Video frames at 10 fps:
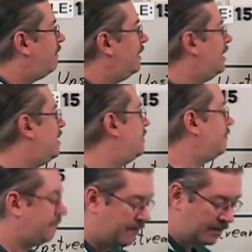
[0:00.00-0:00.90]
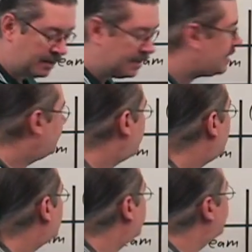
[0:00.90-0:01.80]
fill in this
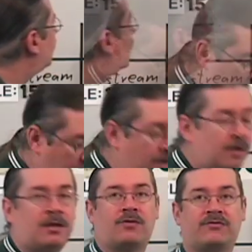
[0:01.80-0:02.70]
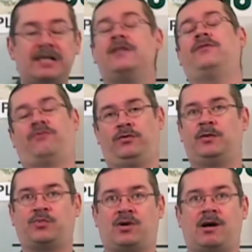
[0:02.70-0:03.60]
information. Now, reading through
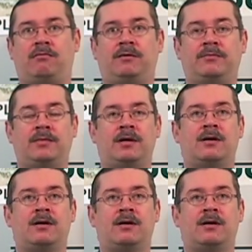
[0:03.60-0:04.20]
the problem,